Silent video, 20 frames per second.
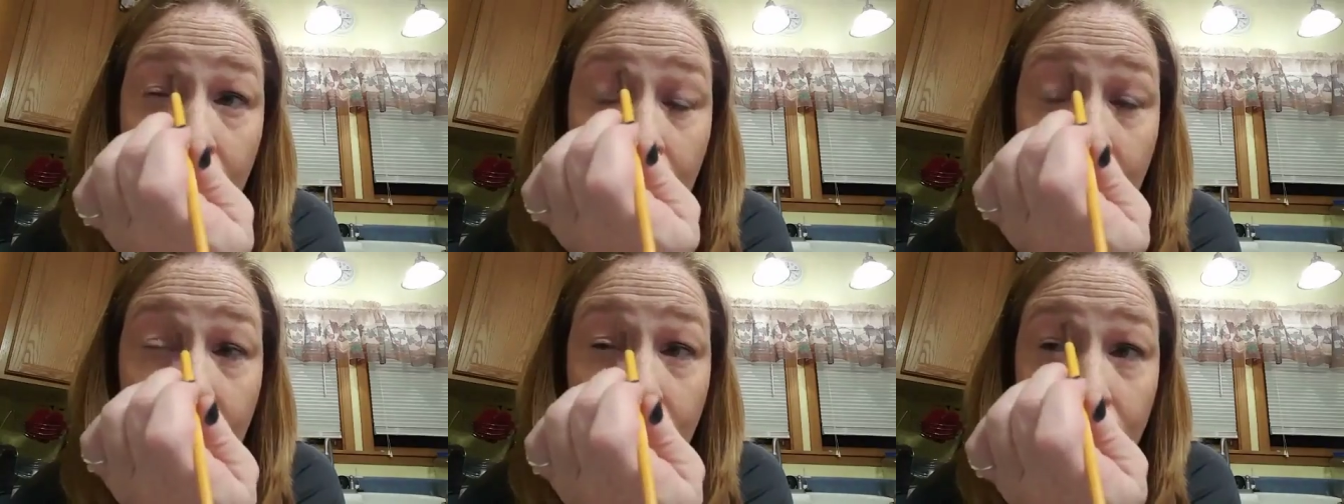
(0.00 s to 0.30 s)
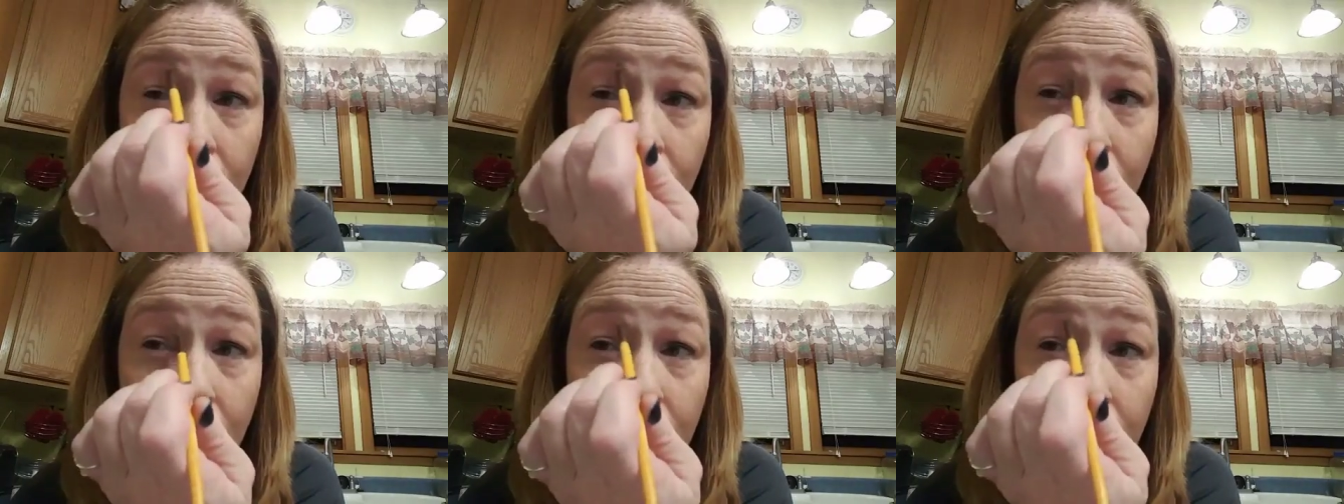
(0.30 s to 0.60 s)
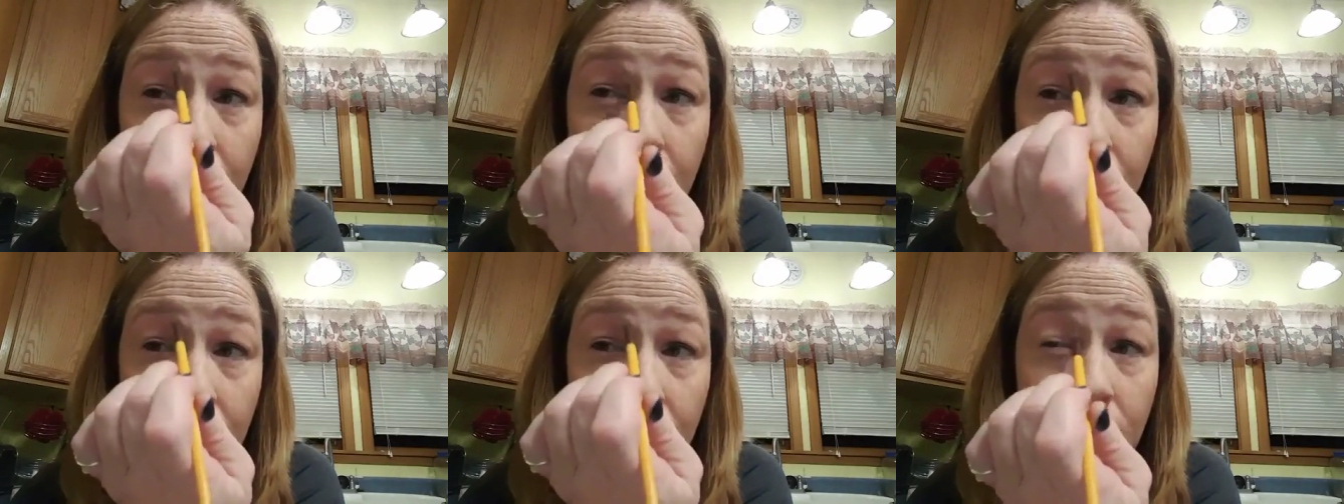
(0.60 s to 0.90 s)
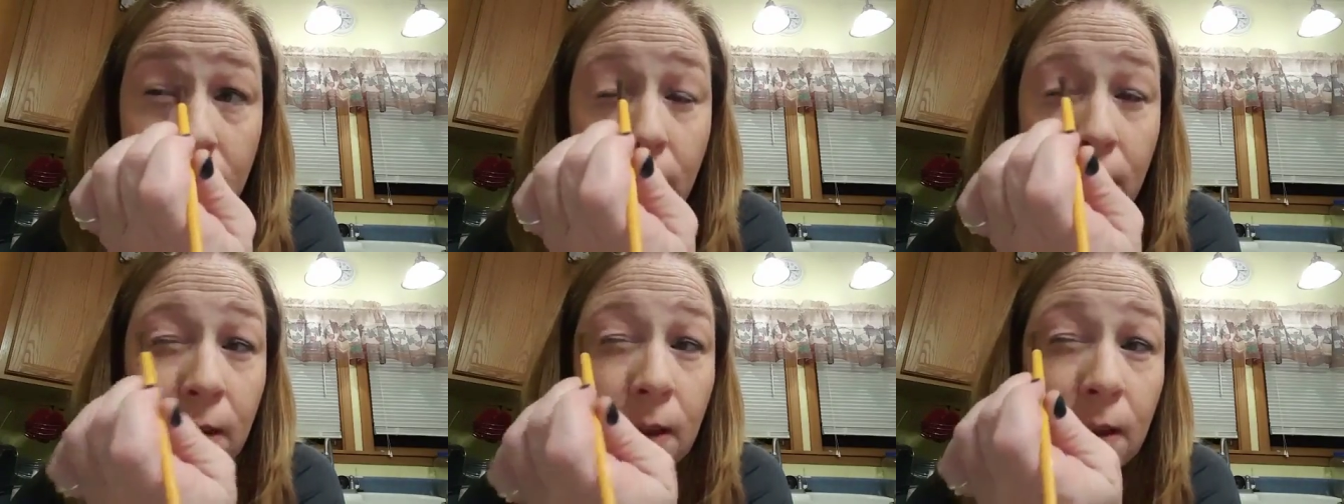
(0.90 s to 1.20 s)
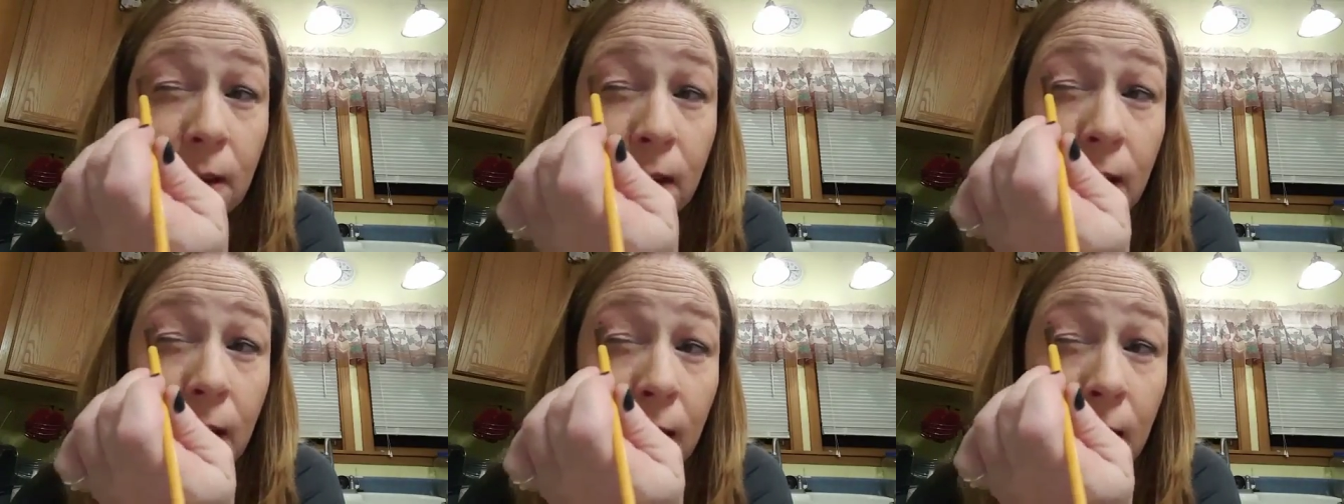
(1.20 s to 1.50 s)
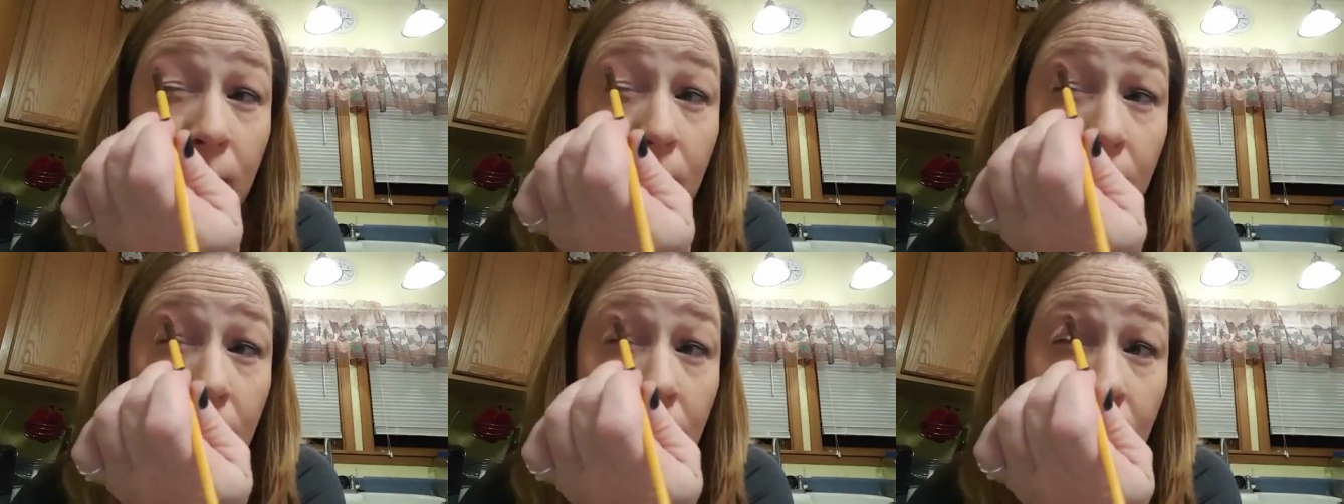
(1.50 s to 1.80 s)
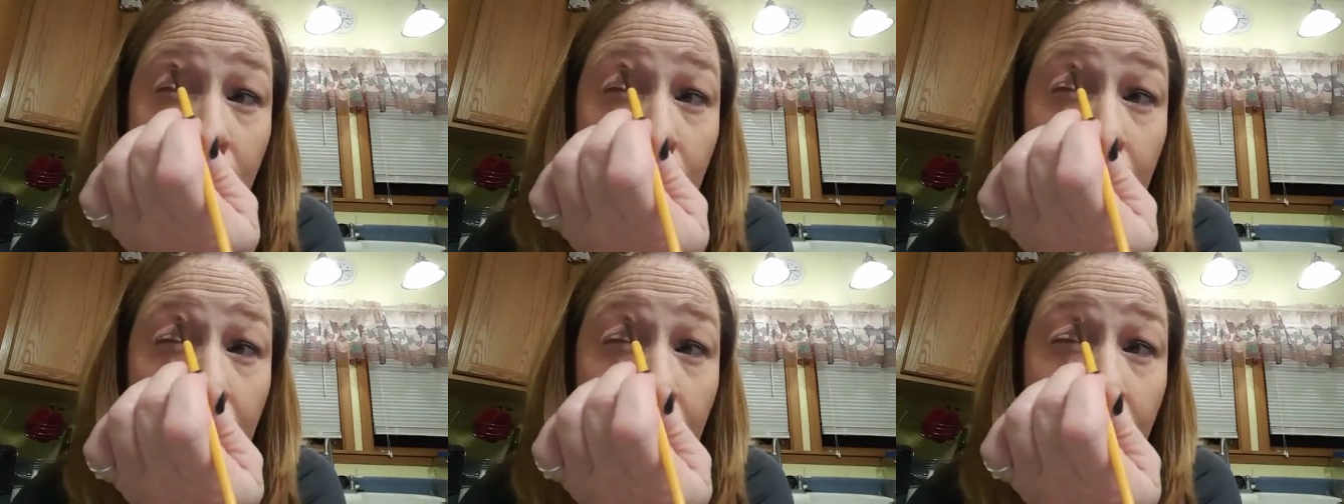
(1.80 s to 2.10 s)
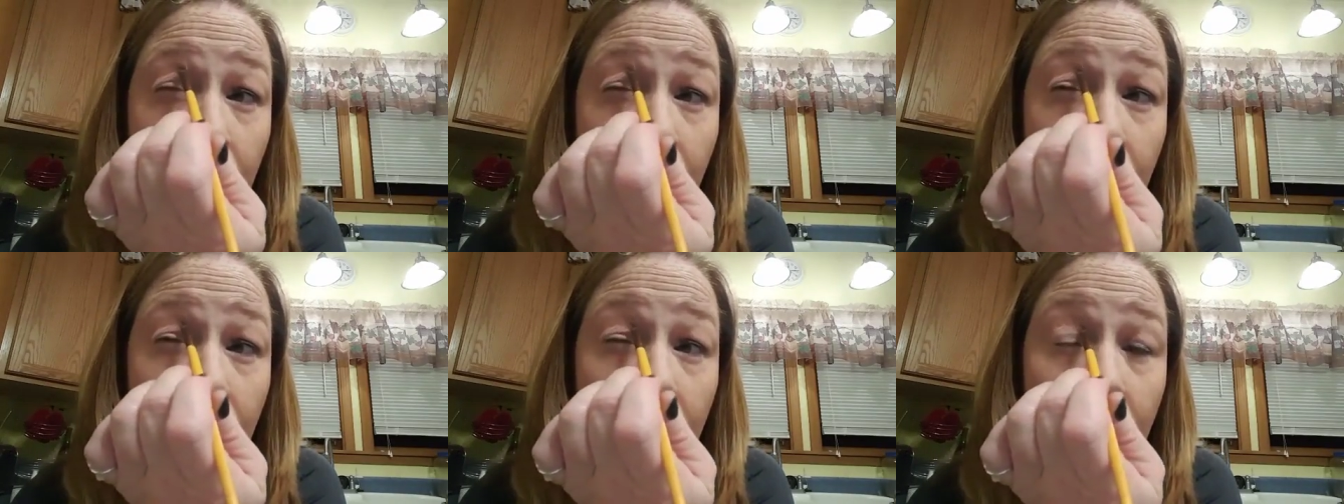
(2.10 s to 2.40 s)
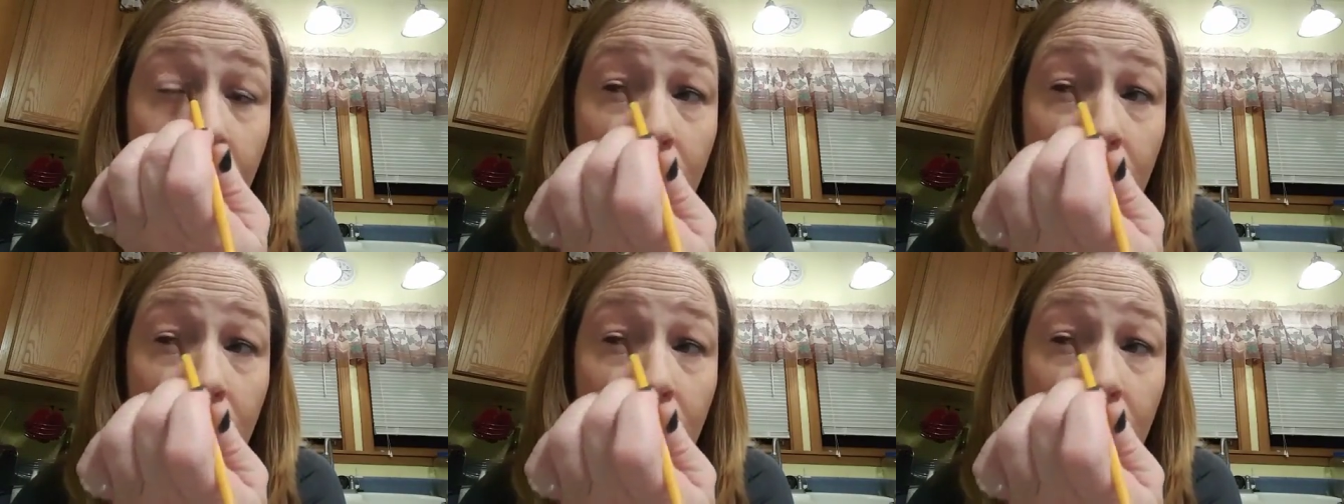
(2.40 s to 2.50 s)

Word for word: you start to get used to it. Look at that bag.